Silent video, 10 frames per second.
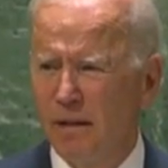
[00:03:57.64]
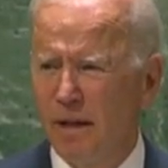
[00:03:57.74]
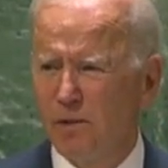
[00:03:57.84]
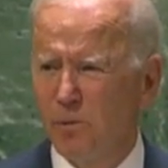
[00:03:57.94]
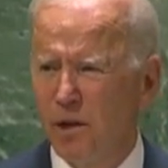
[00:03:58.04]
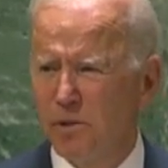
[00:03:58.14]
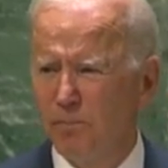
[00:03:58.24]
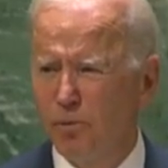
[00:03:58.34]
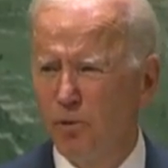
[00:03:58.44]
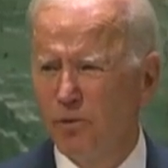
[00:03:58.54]
as well as
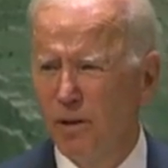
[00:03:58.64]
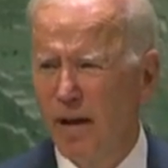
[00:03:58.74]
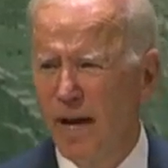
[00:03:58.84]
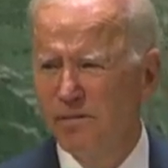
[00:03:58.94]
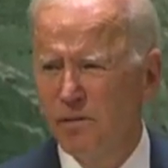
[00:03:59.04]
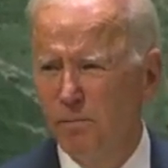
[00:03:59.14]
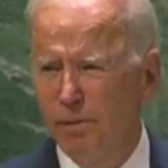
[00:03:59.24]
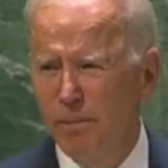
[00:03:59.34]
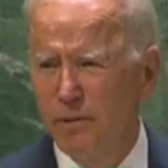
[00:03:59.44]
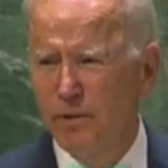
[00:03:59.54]
improve the lives of the
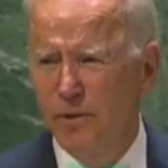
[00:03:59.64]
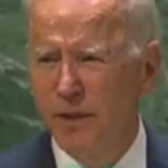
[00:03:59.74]
people in the